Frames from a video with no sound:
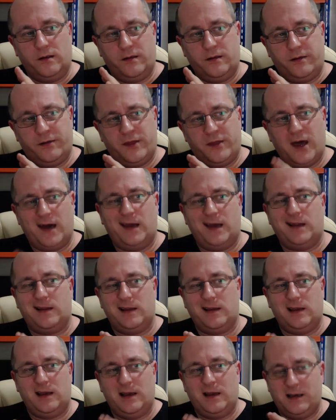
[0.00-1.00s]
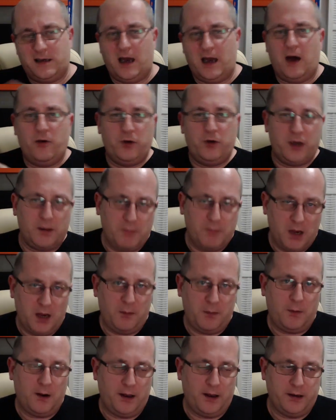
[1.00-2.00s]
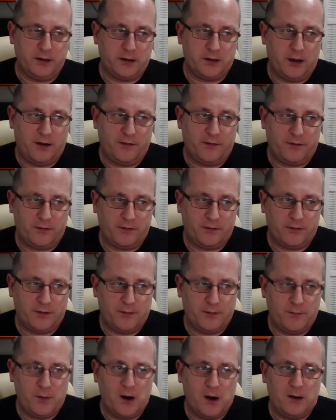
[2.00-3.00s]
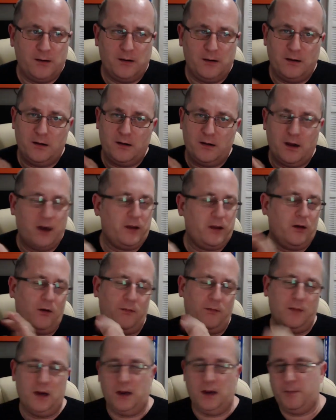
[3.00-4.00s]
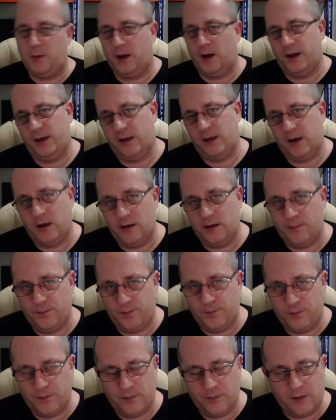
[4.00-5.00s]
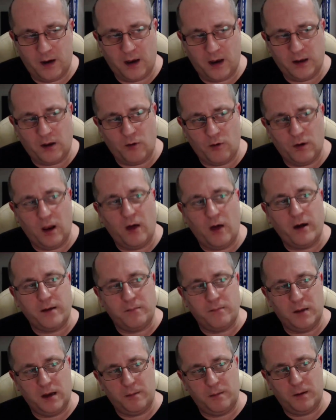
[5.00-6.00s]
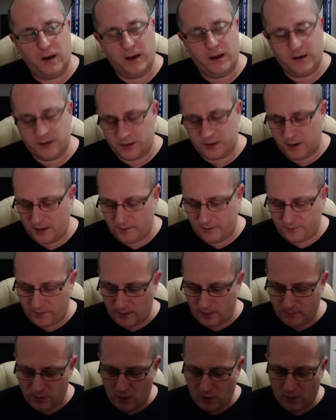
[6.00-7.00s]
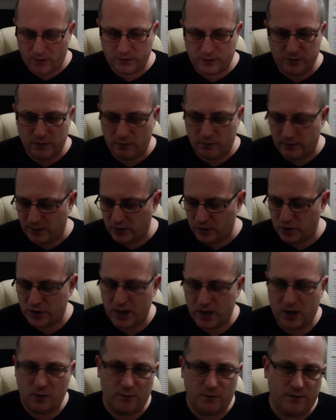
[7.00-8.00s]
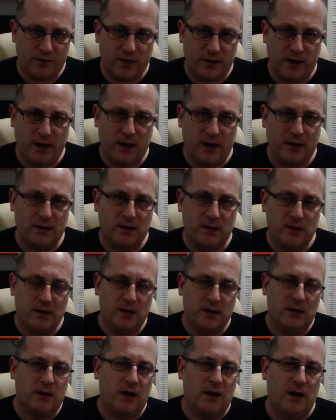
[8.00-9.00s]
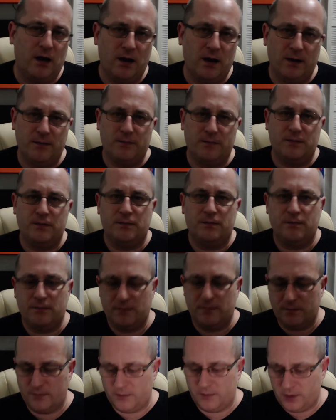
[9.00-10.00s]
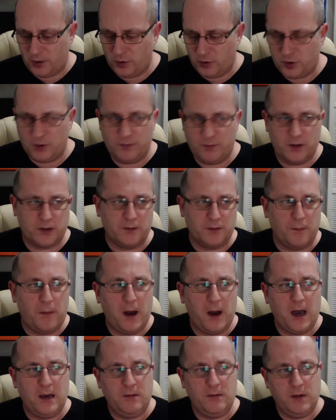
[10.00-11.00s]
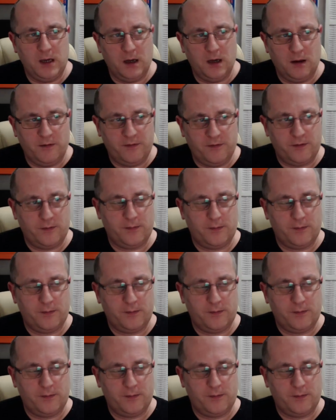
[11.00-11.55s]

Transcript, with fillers: That is how you can manipulate stuff. But I don't manipulate it. I don't like manipulating stuff. I'm not doing this channel for that. YouTube doesn't pay me enough.